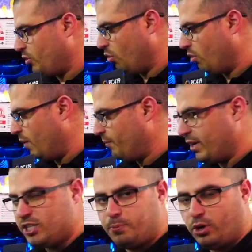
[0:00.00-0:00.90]
your um,
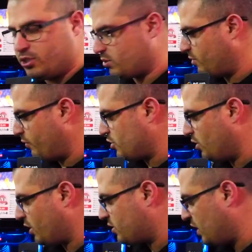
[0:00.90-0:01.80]
esports
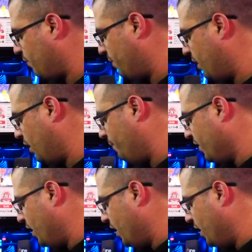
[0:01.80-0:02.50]
division, I can see from here,